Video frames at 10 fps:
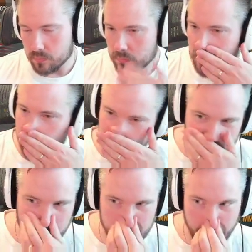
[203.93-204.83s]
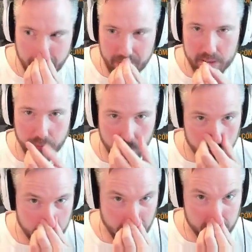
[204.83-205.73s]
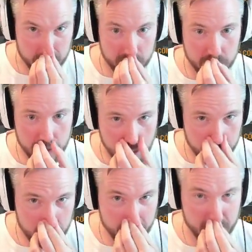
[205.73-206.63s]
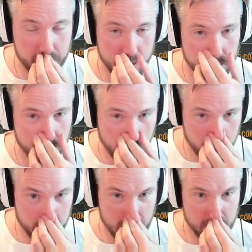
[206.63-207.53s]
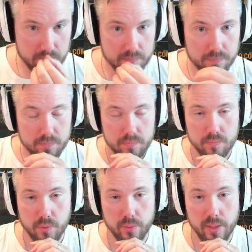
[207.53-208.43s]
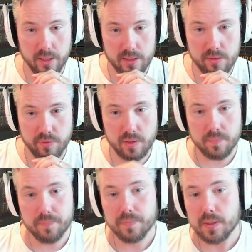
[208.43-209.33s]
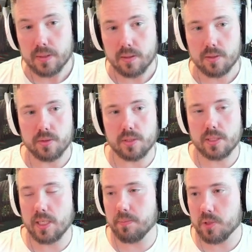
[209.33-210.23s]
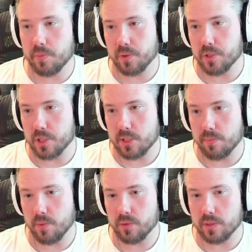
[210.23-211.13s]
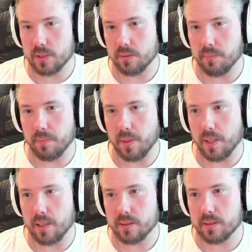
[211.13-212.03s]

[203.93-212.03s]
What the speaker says: So it's the same as Monte. Same dispersion as Monte. We're running this thing. So it's the same dispersion as Monte, but